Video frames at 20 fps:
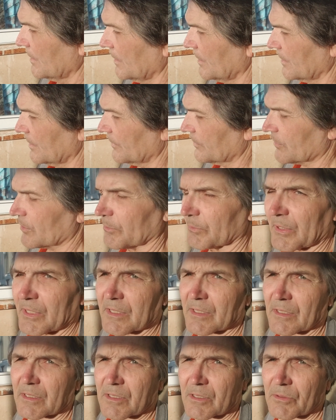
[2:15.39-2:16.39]
enough to
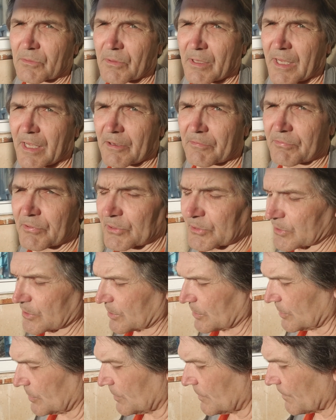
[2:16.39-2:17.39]
make a carafe or
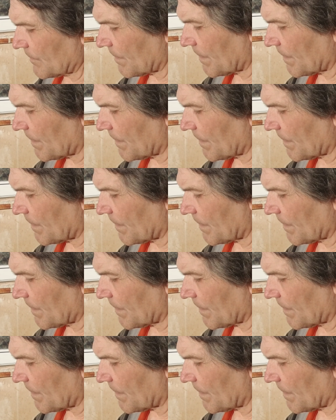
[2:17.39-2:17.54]
two.